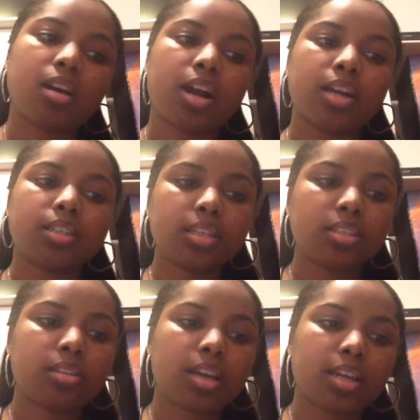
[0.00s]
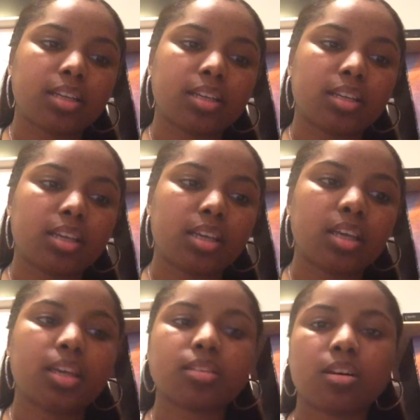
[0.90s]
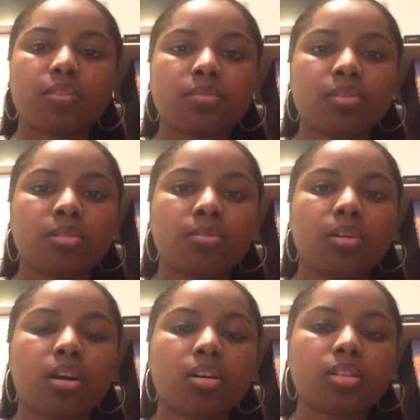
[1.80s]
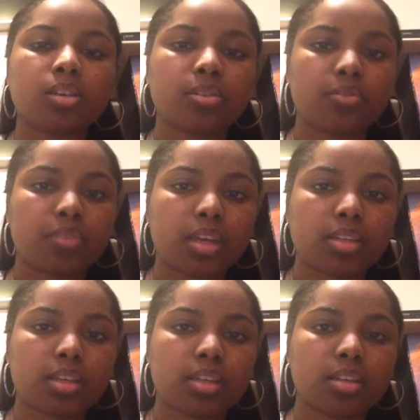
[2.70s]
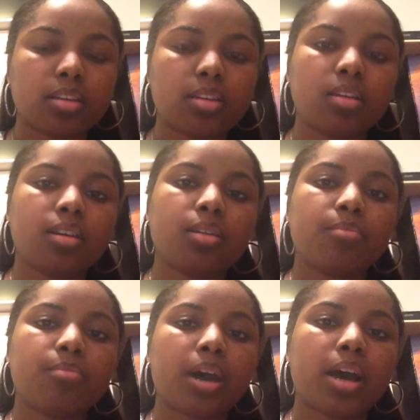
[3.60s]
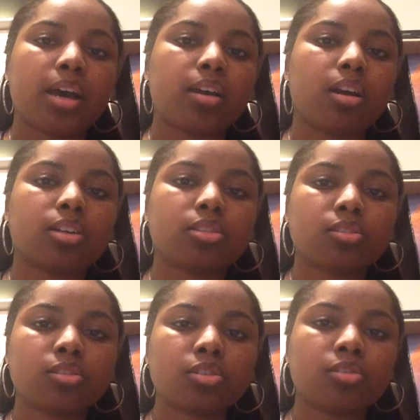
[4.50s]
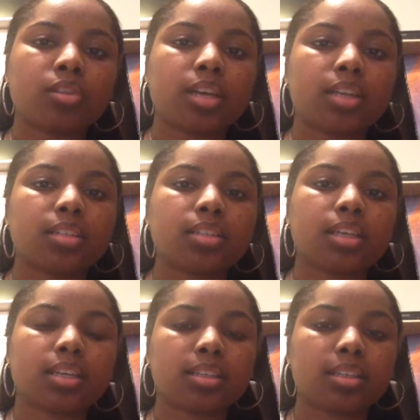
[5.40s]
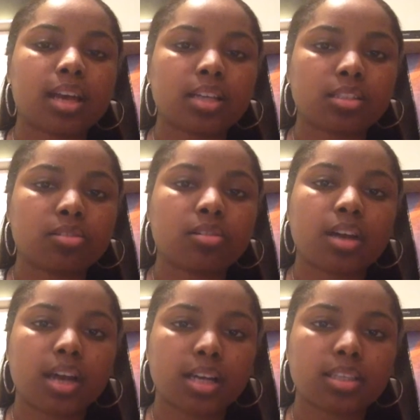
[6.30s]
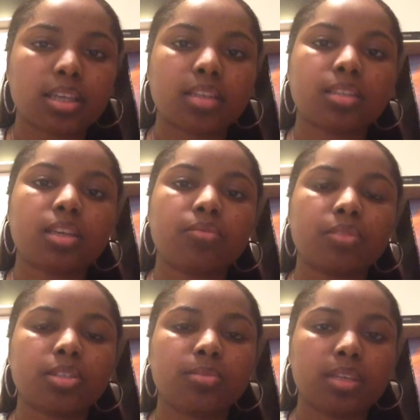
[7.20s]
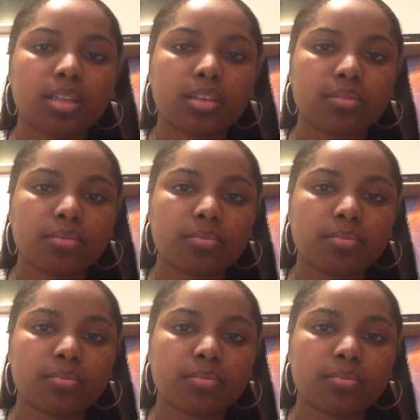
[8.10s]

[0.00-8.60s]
Our digital identity is also affected by our social and technological context of which we live.